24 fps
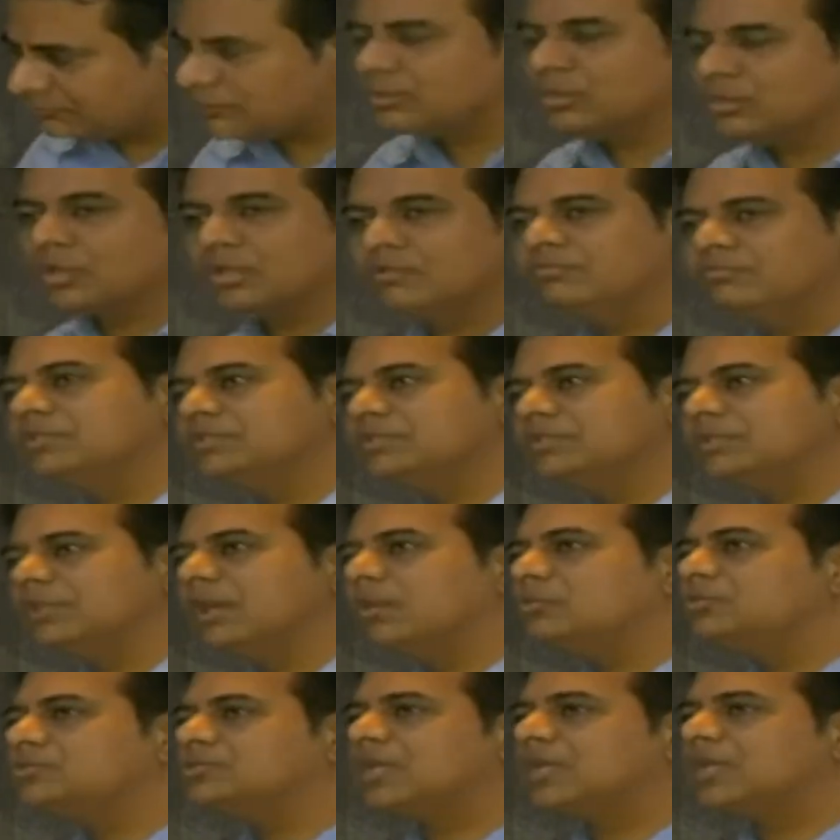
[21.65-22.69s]
you know, give us an
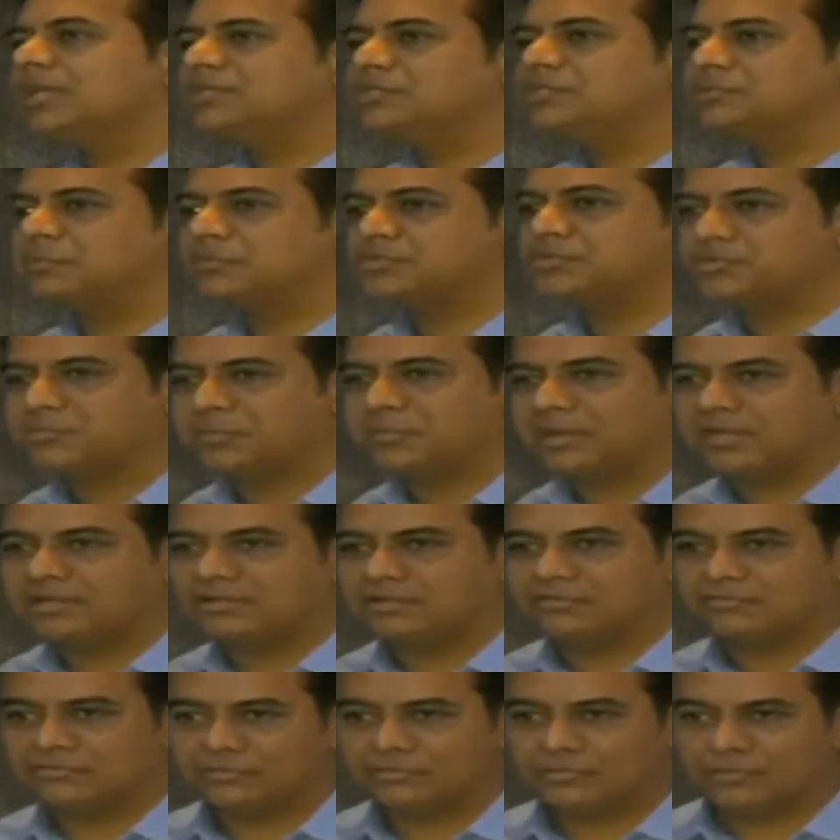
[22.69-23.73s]
outsider's
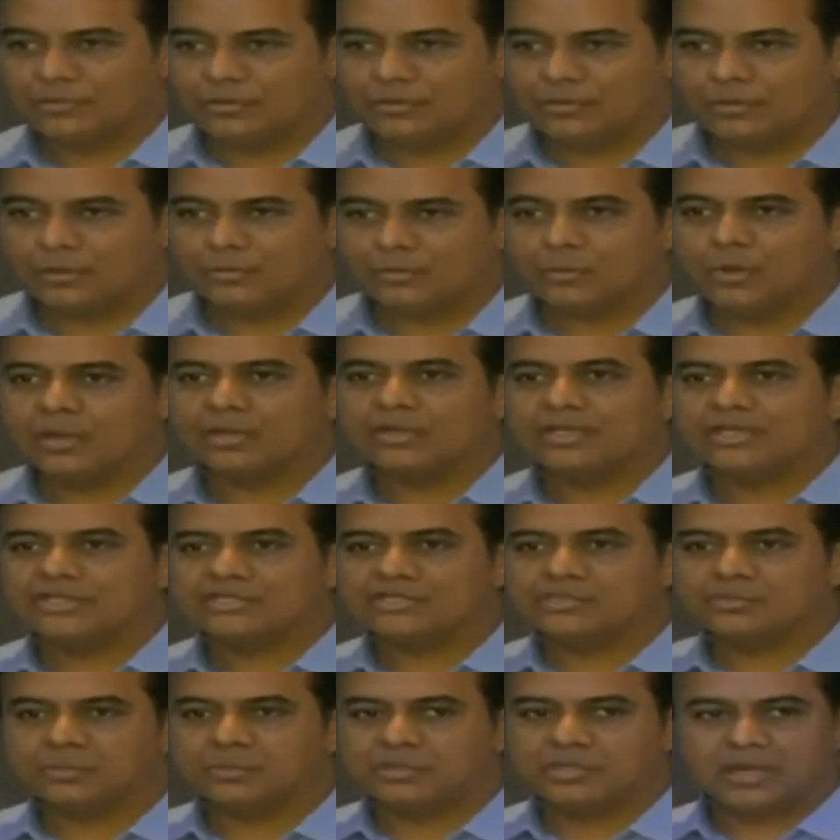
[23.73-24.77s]
perspective on what
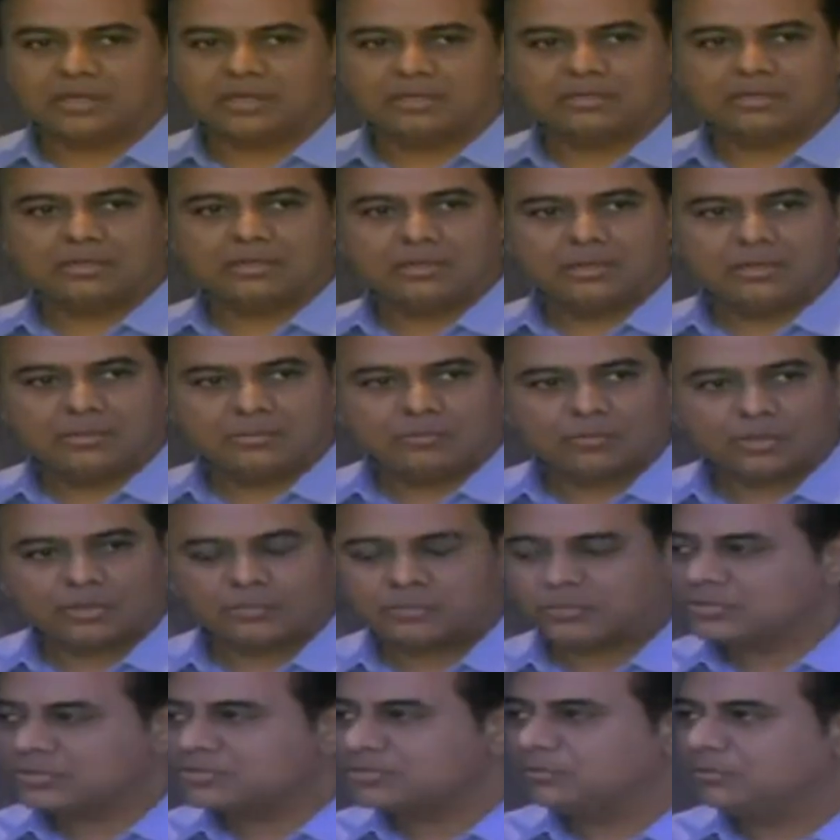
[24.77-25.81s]
needs to be done,
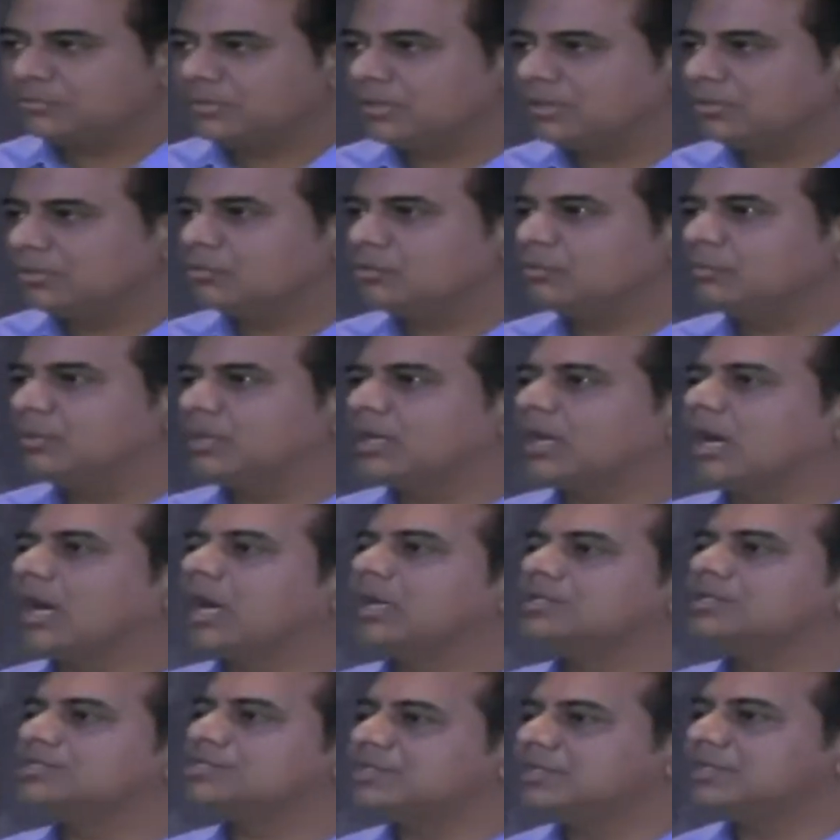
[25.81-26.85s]
what possibly, you know, we
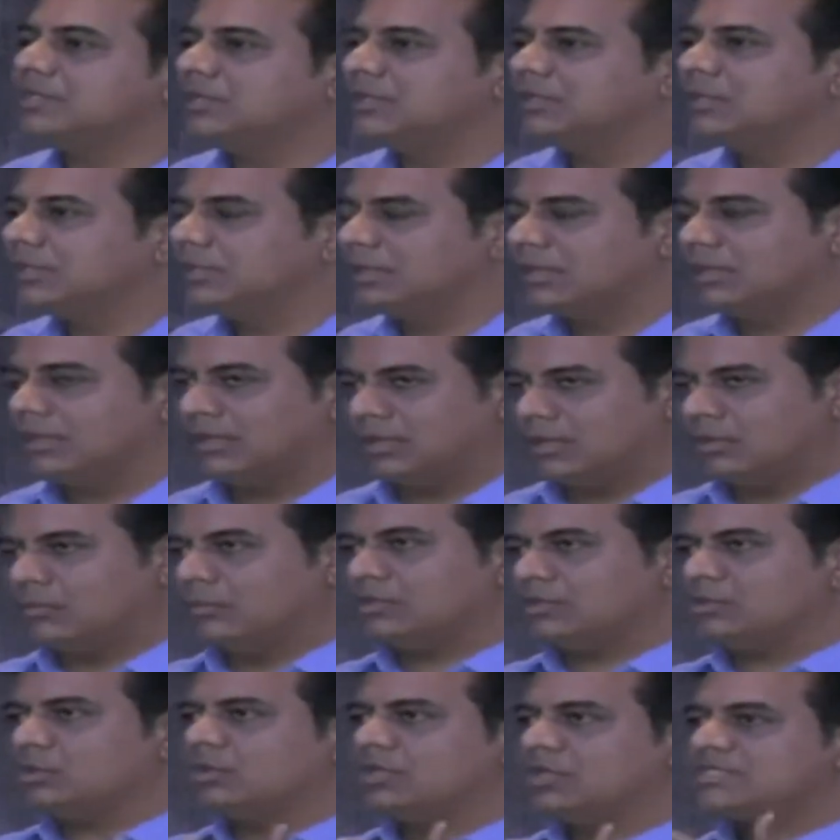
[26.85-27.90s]
can't see. And
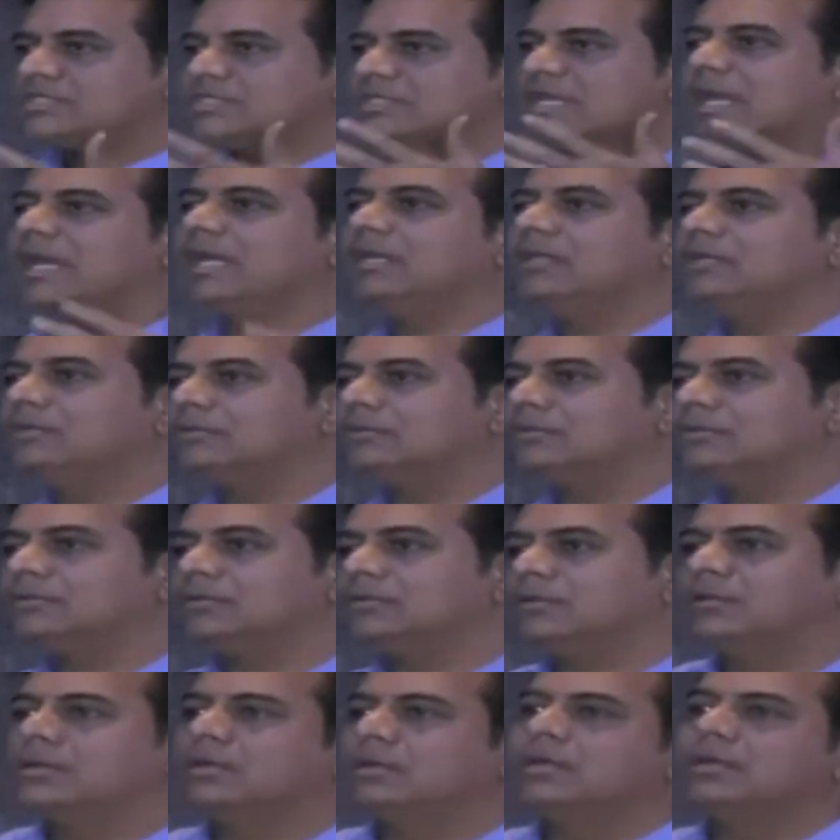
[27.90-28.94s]
when you're inside
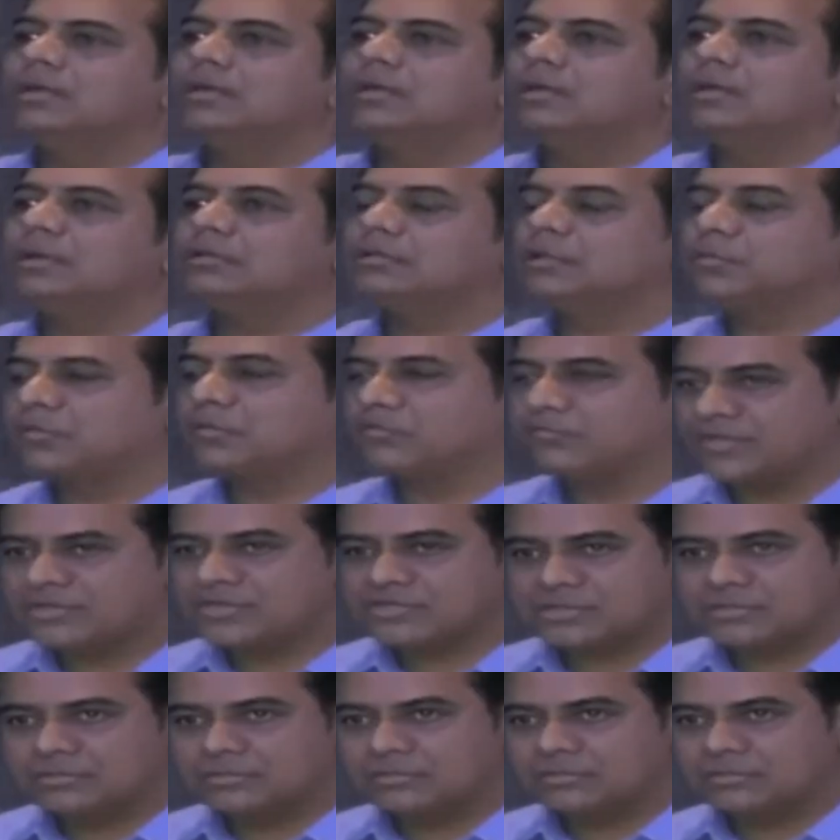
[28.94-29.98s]
the
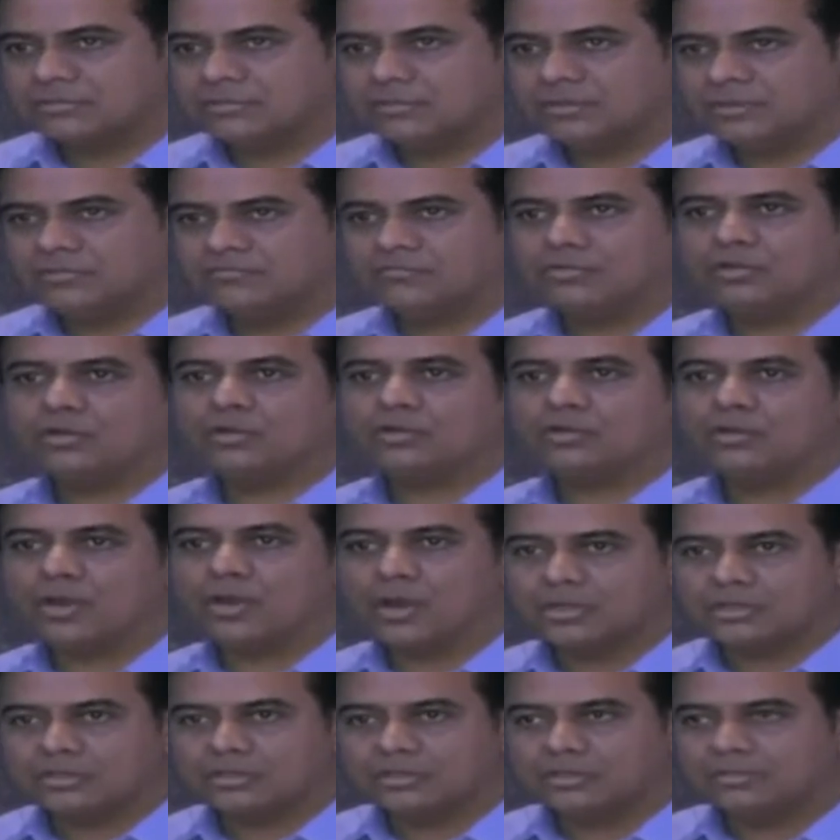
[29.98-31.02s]
profession, if you're a
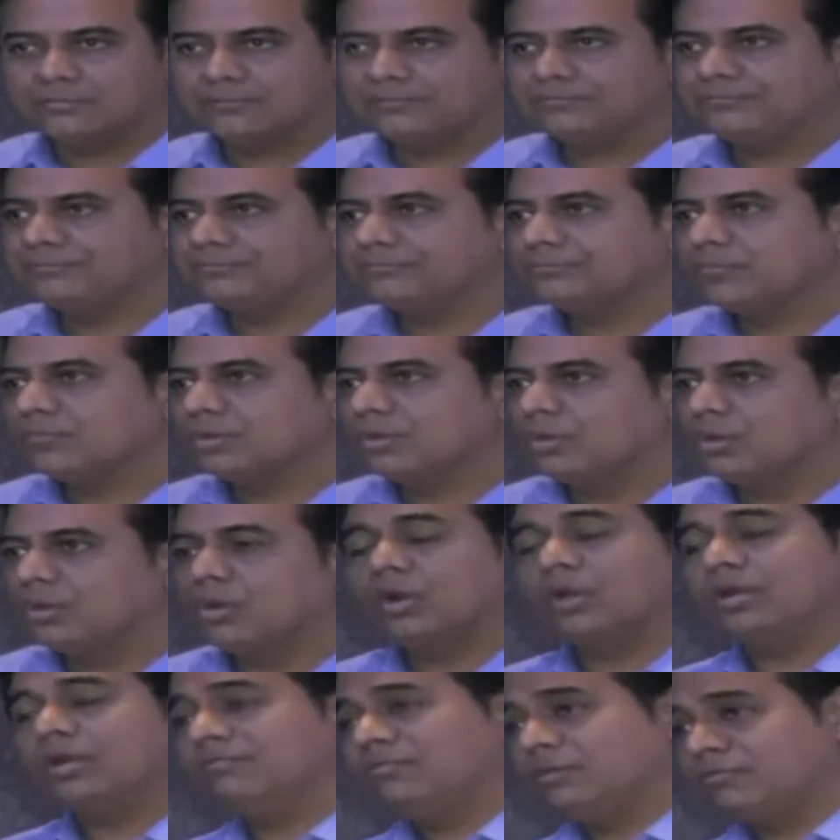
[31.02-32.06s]
doctor
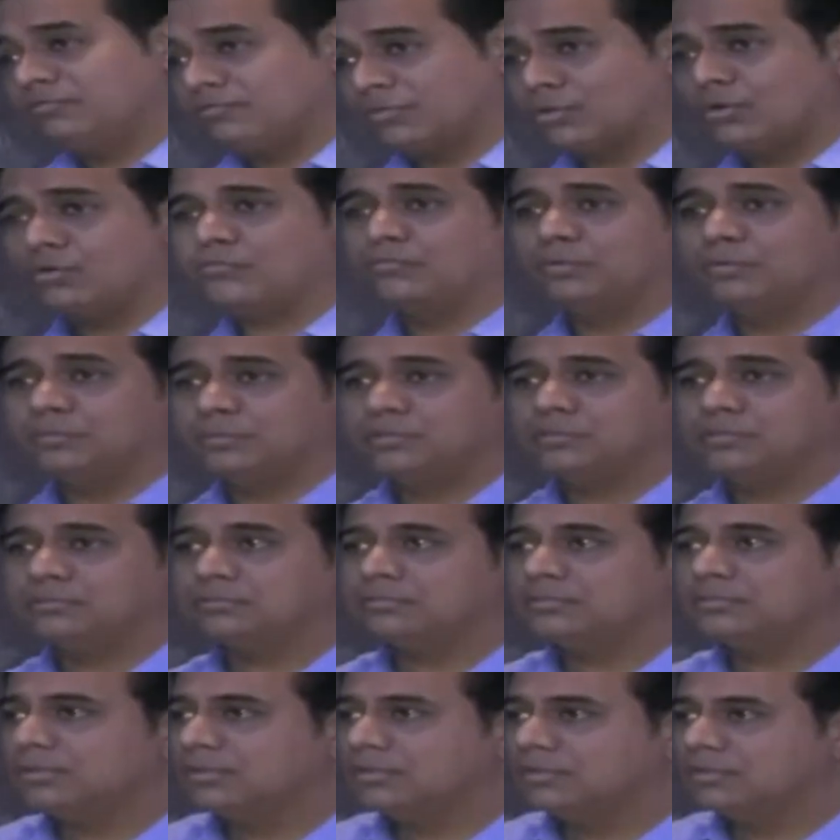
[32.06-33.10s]
or even if you're a woman,
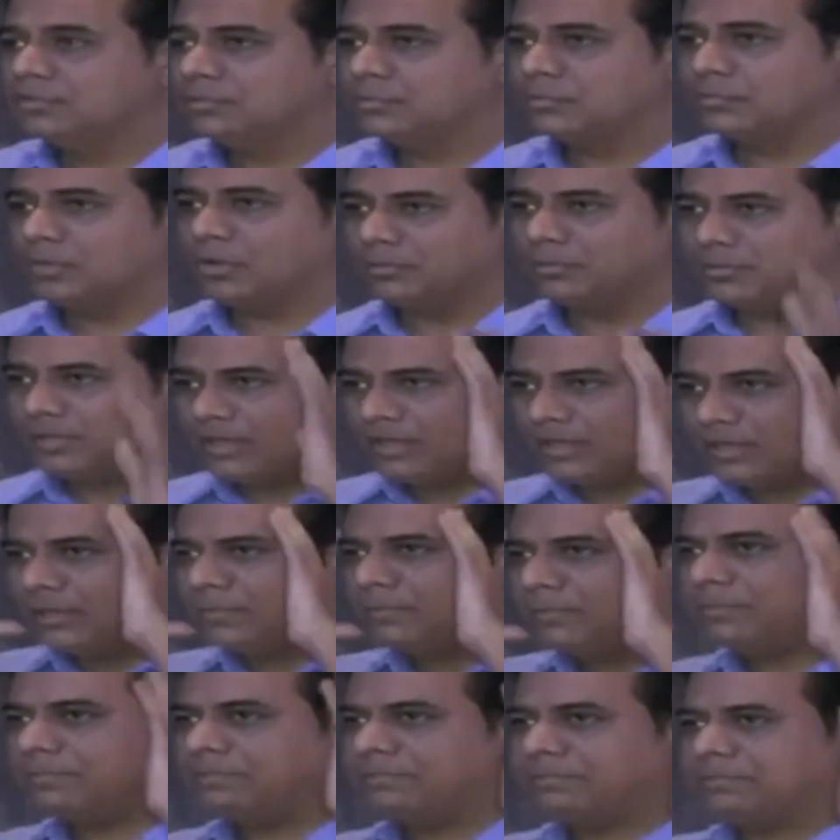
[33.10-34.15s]
you probably end
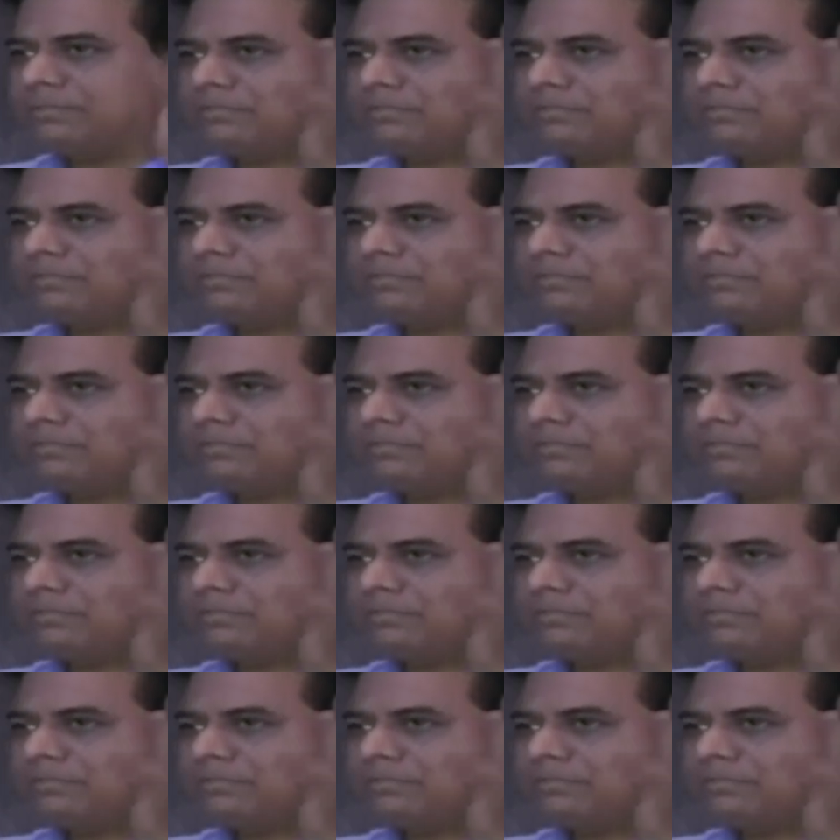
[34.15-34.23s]
up,